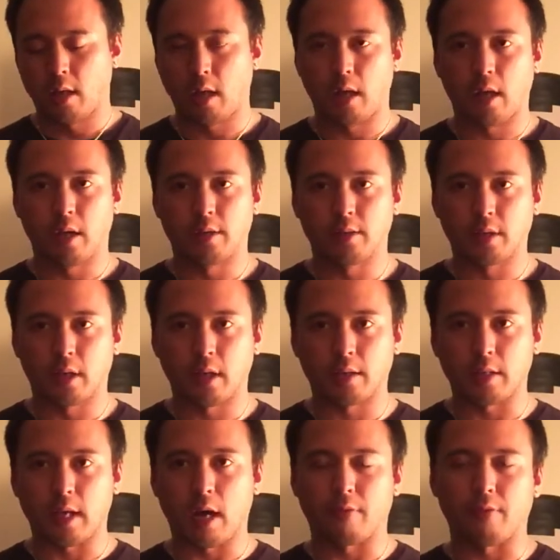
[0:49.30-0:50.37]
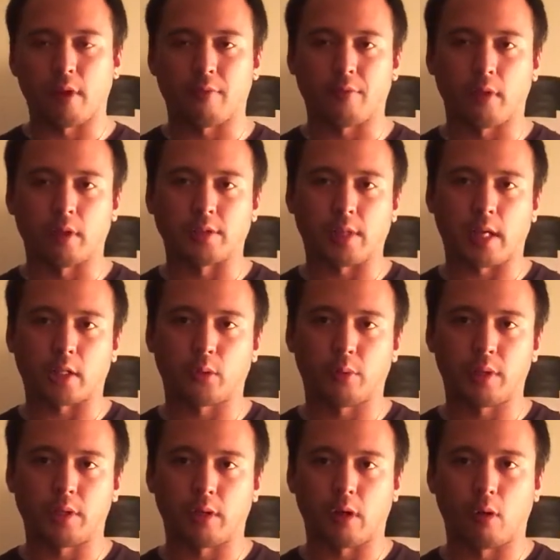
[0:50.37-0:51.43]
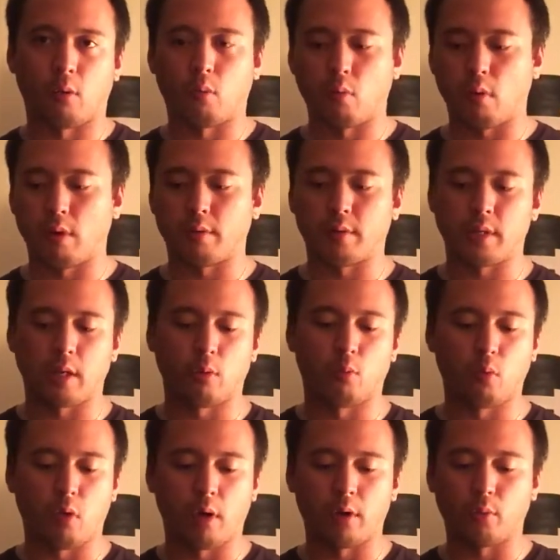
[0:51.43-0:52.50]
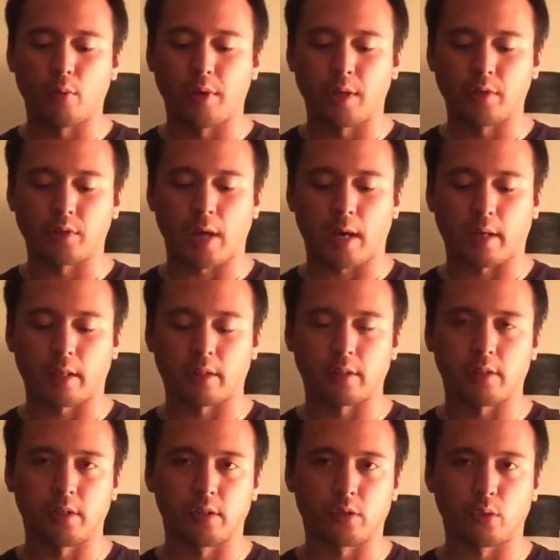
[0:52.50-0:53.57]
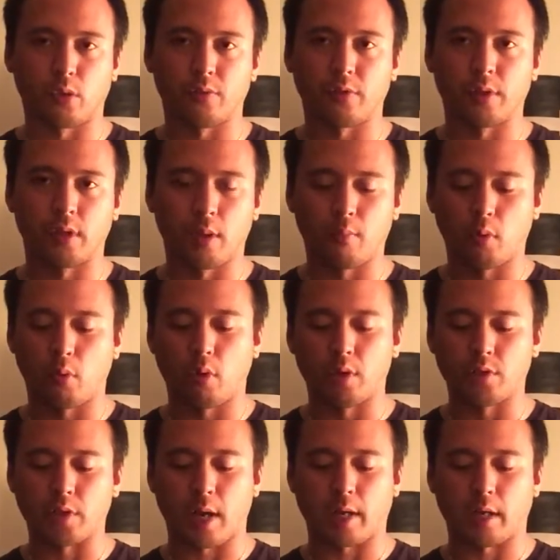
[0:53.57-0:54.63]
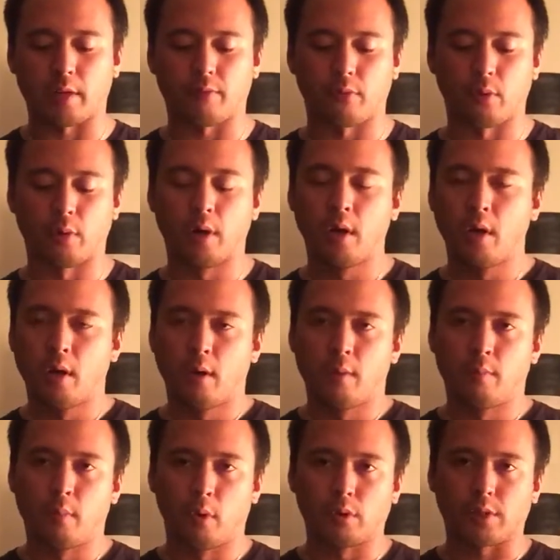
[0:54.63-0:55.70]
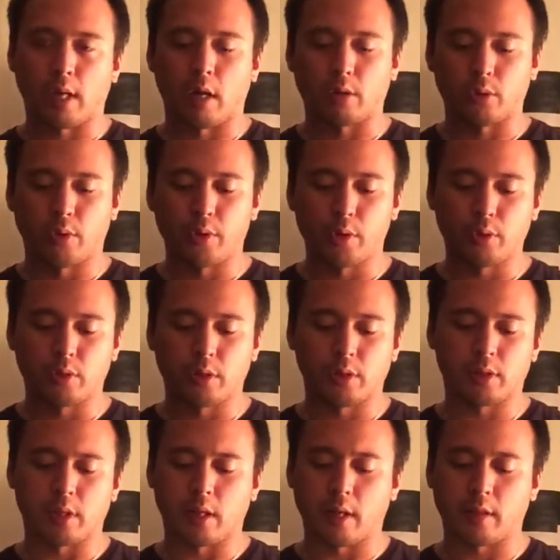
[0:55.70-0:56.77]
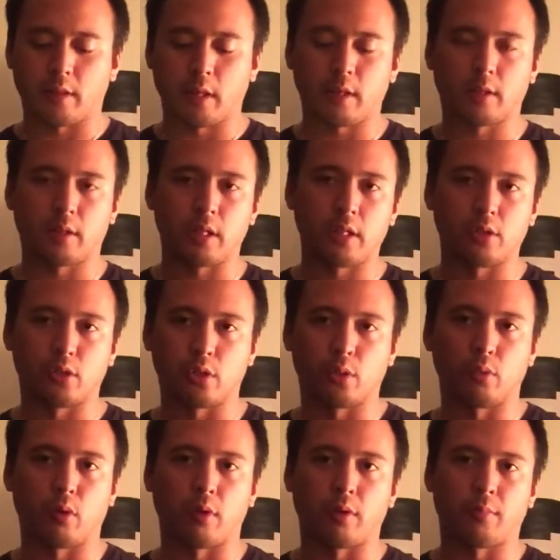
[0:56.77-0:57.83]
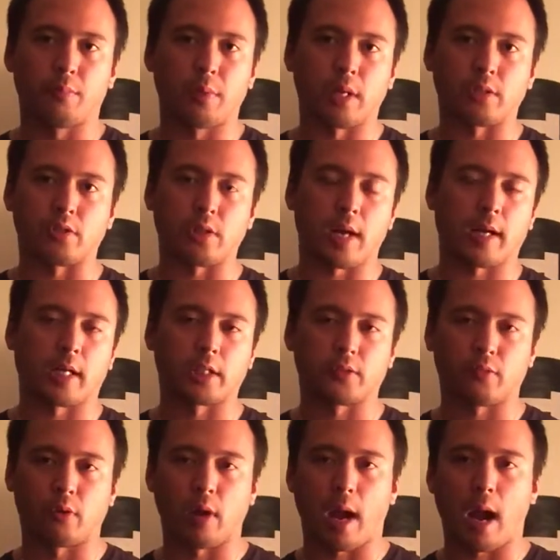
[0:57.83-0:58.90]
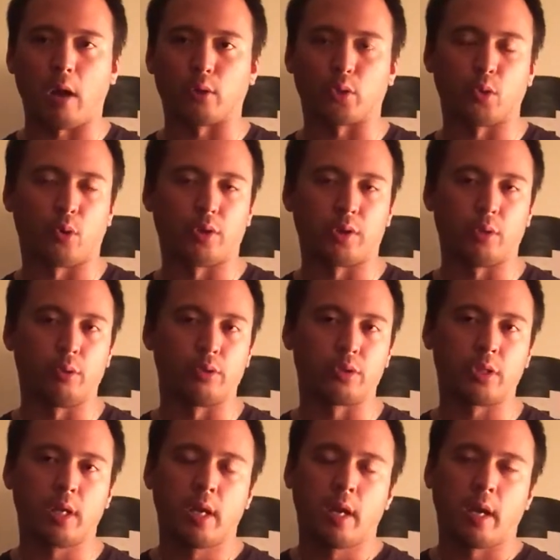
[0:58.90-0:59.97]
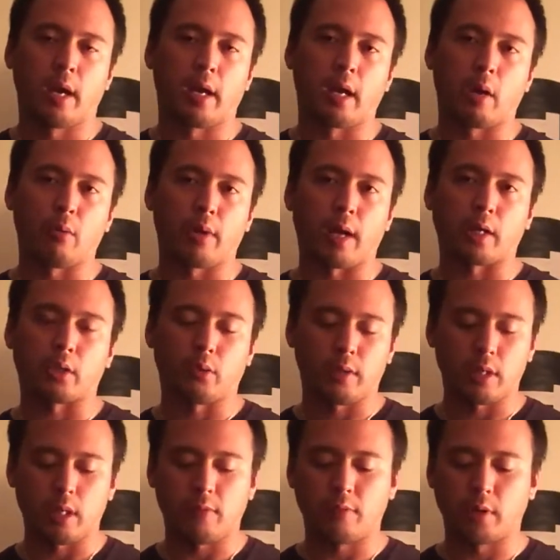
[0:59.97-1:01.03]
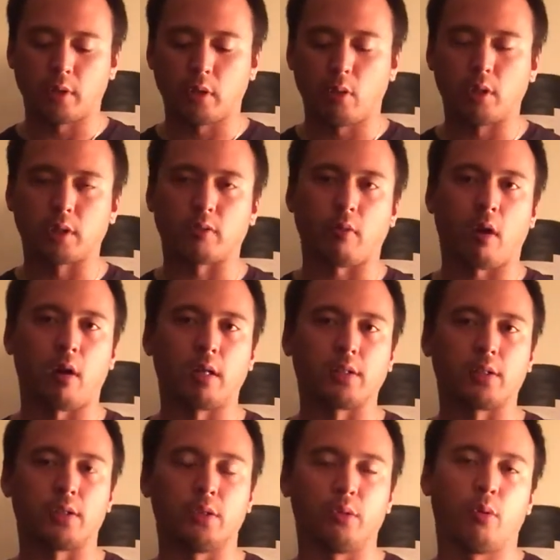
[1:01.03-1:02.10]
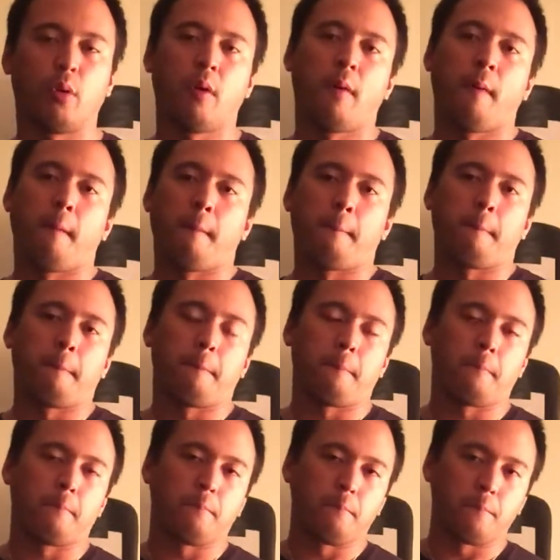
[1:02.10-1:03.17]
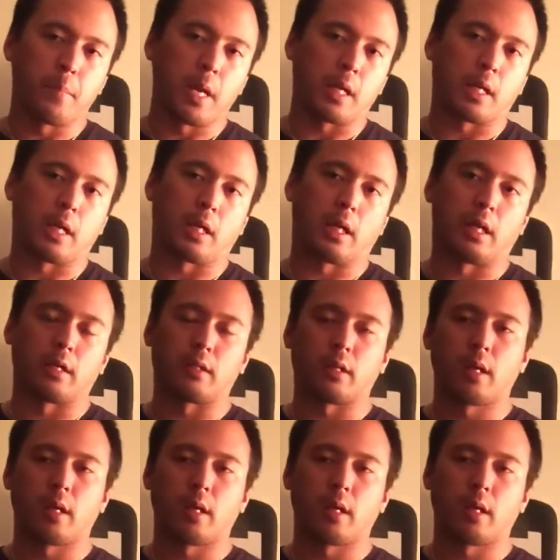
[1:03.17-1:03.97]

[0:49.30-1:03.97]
And the Alpha FL is actually the award-winning jacket. This is sort of the #1 jacket for most outdoor uses, and I think these two are the best jackets for outdoor use. And I would actually even go as far as to making it